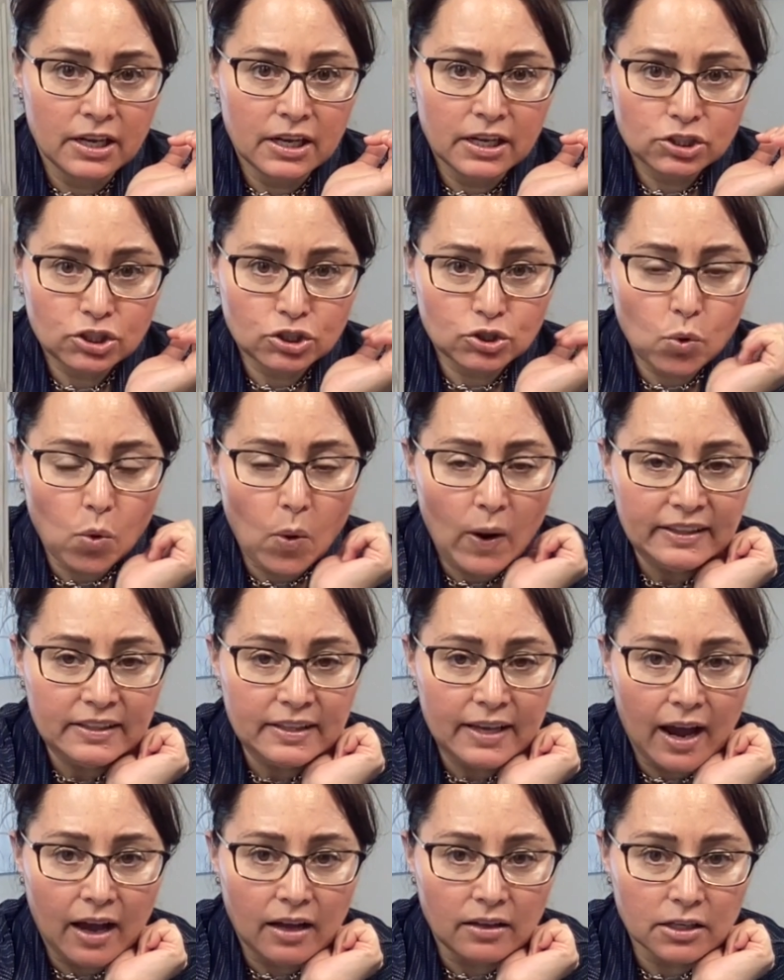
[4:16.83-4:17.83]
She's quite
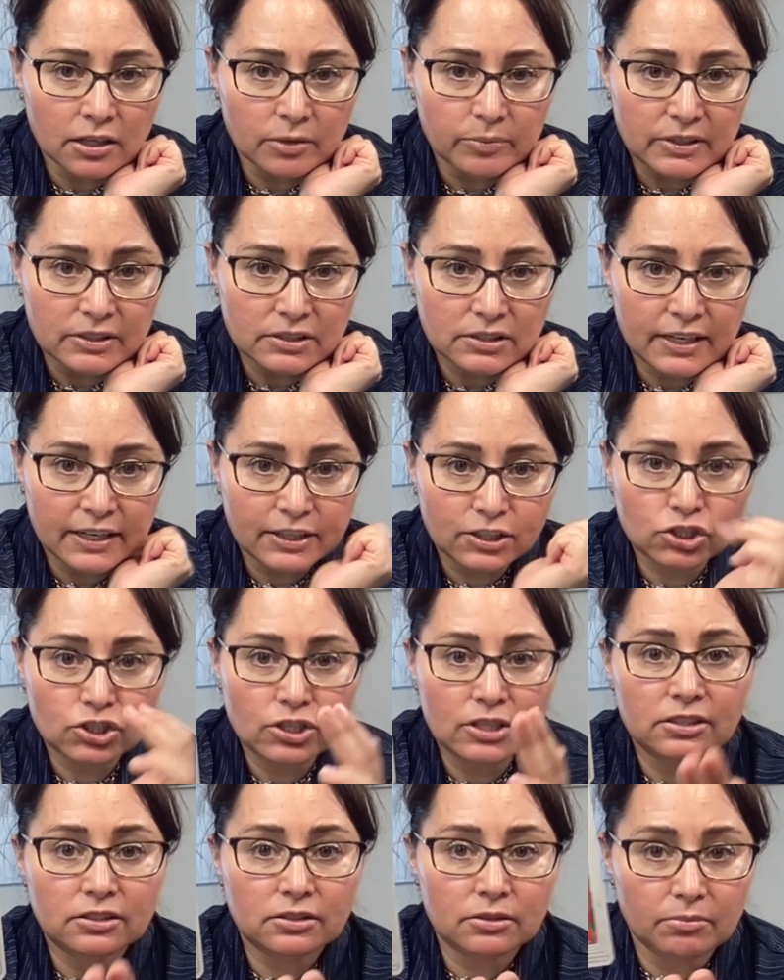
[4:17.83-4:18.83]
the alchemist, and
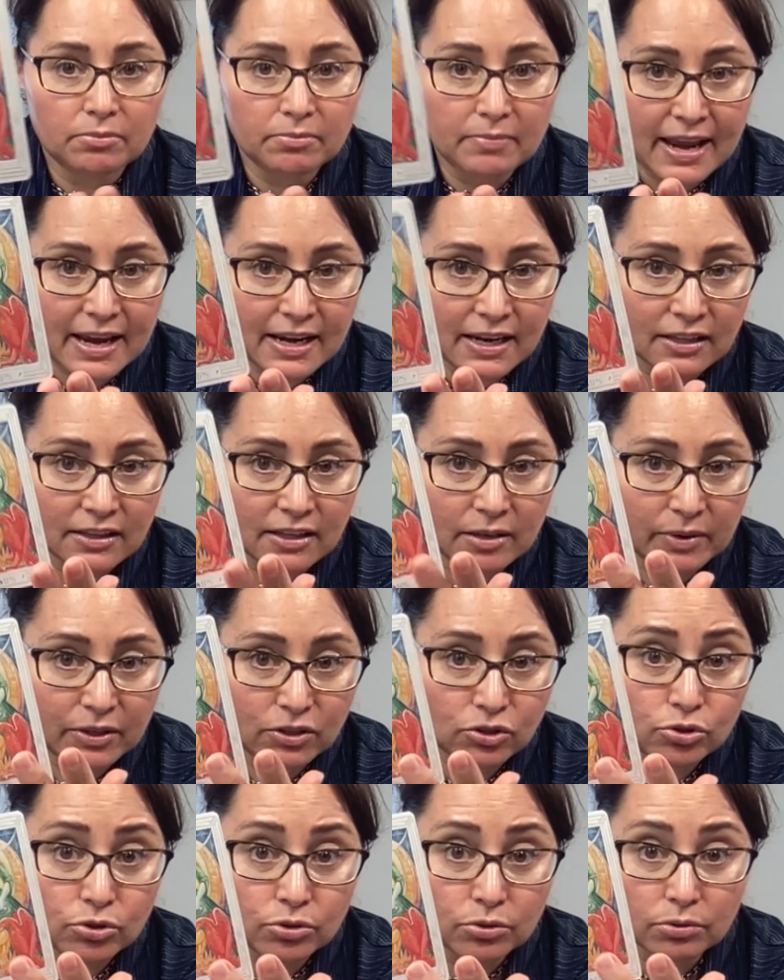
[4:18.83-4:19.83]
she's making them
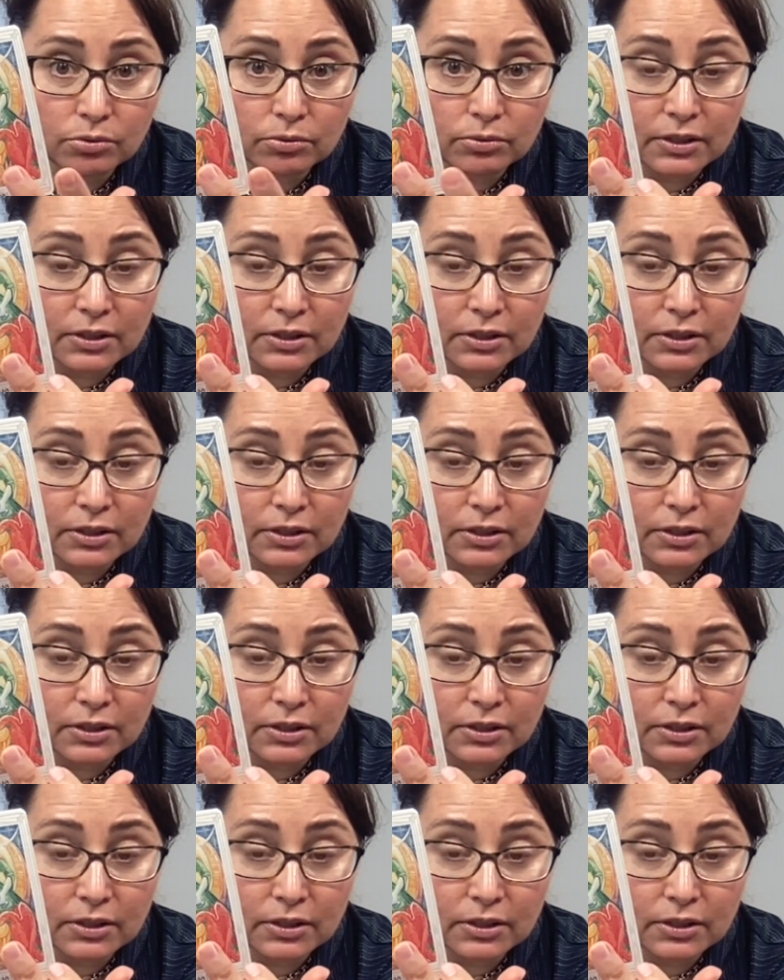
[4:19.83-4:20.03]
into